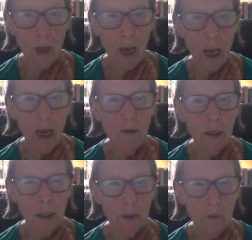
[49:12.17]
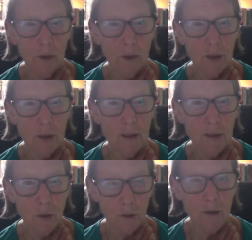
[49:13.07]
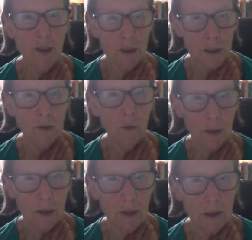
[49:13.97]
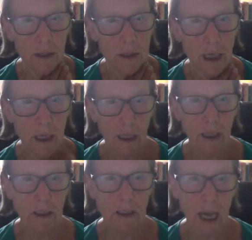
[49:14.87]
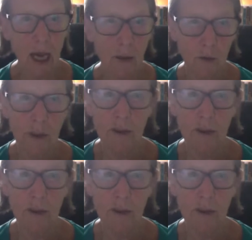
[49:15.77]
how language is not just the words, it's how we